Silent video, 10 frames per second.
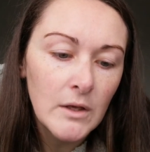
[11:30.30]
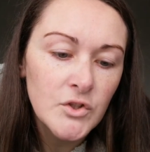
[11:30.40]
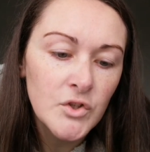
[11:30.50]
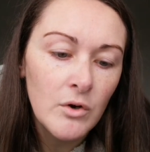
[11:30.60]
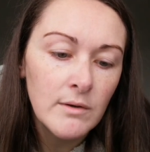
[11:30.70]

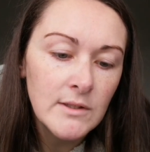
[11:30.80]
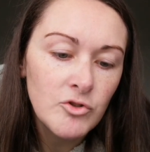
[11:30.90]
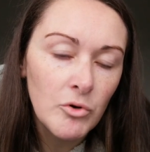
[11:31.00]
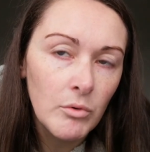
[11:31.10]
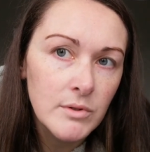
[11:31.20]
solid
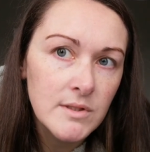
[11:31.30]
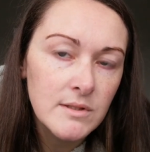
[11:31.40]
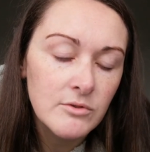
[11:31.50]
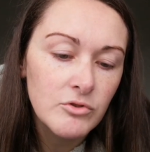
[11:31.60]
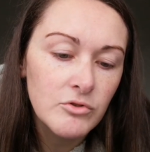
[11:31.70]

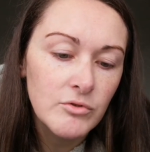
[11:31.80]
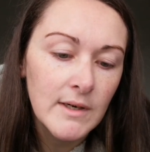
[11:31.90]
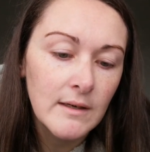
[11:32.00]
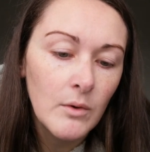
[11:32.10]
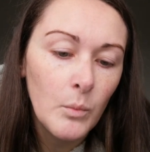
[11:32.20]

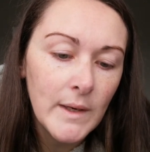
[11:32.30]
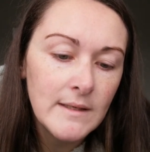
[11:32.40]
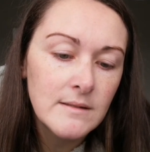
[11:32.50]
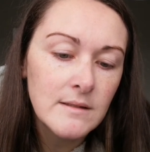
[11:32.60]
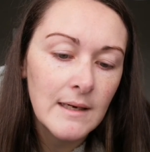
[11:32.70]
drawstring
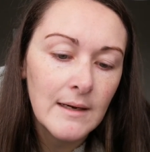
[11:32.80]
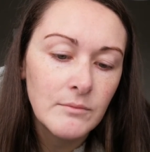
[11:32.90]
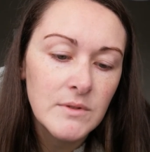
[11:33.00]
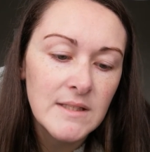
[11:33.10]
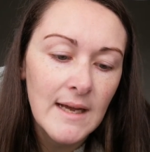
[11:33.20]
waist
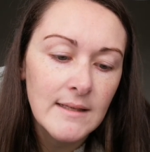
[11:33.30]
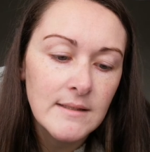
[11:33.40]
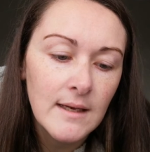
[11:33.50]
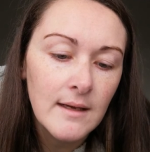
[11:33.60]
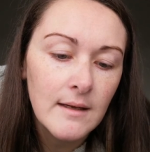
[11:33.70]
lounge
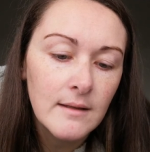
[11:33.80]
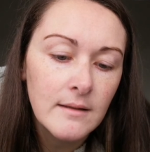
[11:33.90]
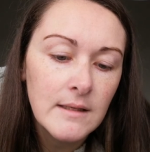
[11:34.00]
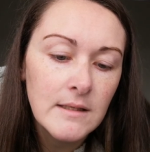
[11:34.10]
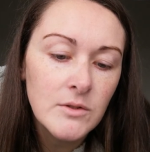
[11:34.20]
set.
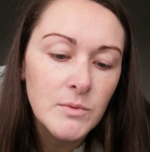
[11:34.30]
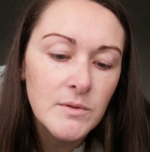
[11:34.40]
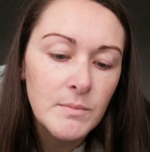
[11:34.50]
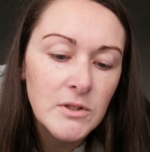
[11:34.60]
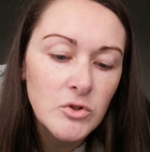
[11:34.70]
And these
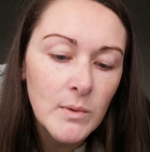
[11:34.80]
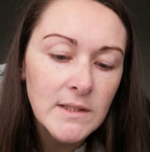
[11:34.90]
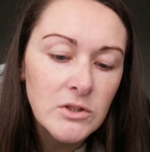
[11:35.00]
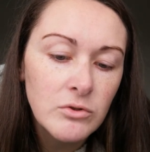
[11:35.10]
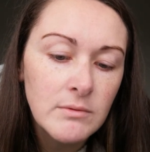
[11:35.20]
would have been
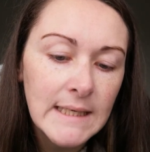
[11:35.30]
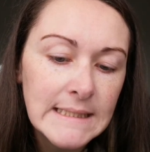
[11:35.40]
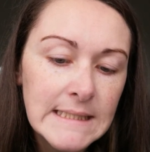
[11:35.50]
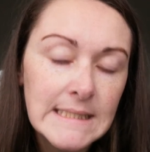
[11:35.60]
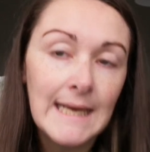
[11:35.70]

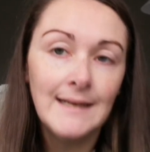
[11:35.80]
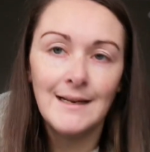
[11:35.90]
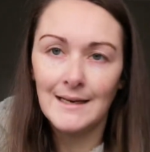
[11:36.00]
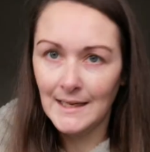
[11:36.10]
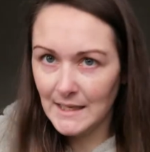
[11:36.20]
$22.99.
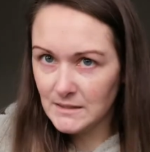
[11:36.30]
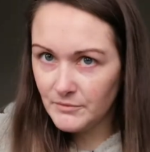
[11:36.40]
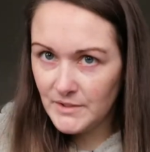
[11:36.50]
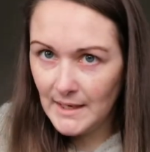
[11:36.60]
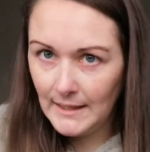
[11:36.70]
And I had
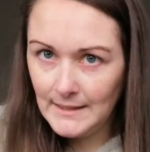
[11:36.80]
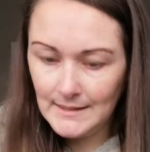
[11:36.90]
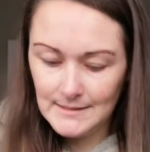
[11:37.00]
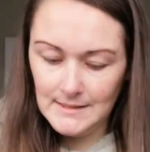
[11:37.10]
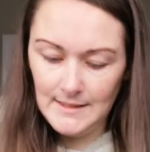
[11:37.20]
them for
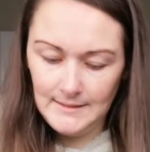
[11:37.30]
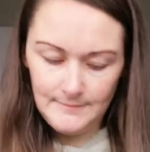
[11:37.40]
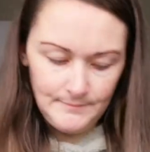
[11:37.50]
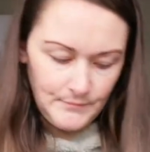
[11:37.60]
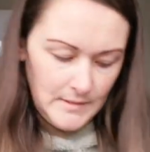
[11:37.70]
$9.99.
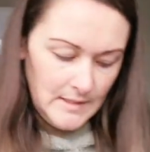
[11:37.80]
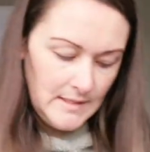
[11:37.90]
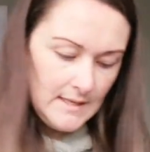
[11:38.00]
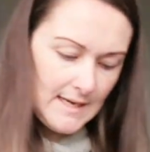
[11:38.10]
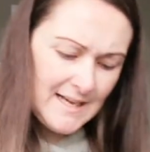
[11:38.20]

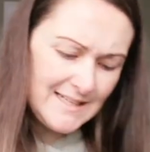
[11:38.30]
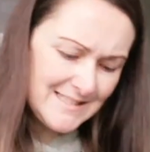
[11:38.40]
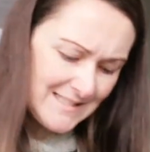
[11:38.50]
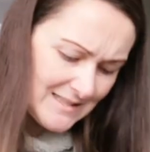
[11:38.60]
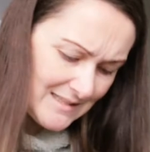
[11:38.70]
And
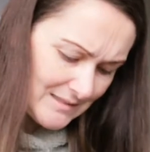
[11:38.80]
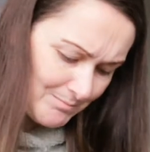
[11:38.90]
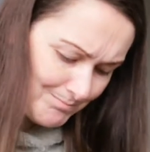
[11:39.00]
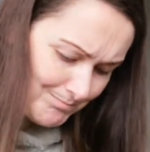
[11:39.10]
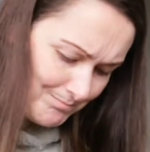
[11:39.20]
it's in this,
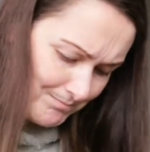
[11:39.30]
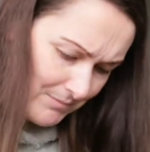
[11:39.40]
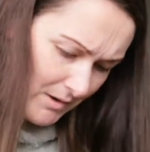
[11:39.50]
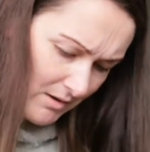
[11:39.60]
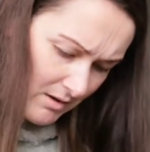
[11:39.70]

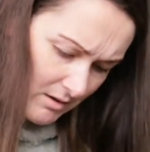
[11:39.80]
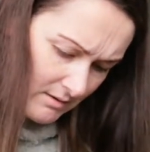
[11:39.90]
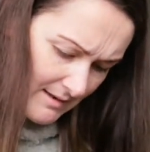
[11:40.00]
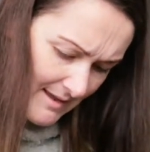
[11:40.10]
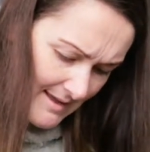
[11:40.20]
oh
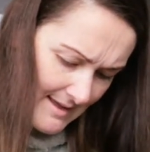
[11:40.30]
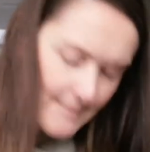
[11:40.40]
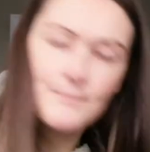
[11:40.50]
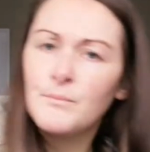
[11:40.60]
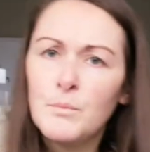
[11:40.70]
yeah,
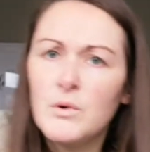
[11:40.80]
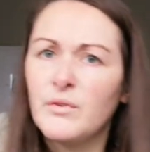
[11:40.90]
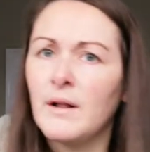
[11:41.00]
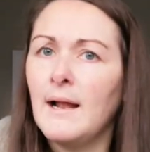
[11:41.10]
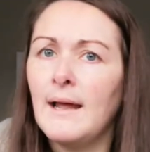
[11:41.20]

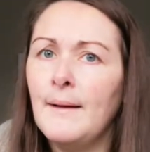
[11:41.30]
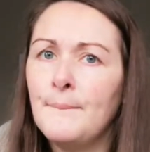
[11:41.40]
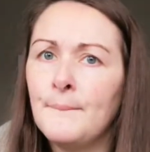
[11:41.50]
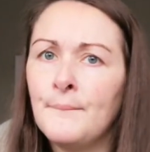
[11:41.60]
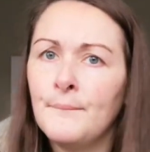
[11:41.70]
beautiful colour.
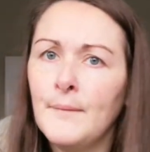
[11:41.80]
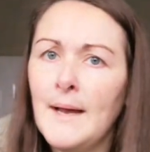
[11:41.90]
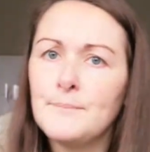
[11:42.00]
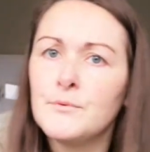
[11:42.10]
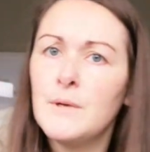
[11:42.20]

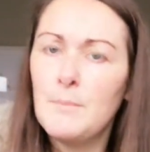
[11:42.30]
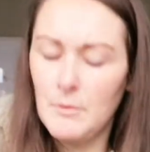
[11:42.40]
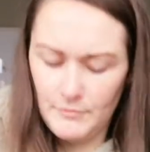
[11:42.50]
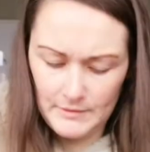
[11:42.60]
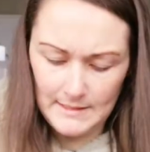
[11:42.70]
Absolutely
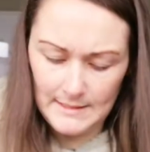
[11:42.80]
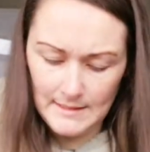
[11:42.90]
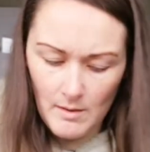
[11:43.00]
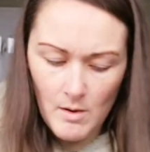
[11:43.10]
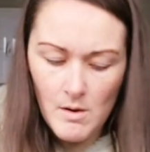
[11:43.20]
beautiful
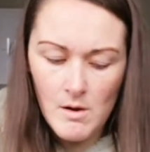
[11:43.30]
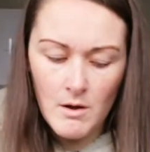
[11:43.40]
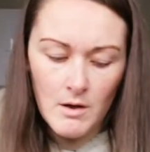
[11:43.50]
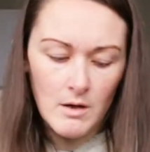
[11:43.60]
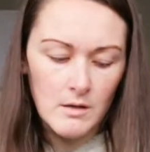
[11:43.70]
colour. Oh